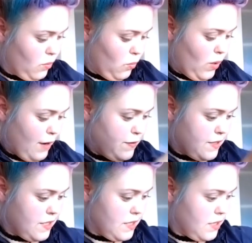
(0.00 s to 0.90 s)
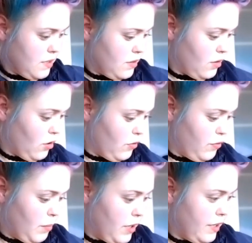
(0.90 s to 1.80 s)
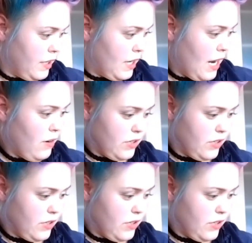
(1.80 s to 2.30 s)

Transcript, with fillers: wefts of my hair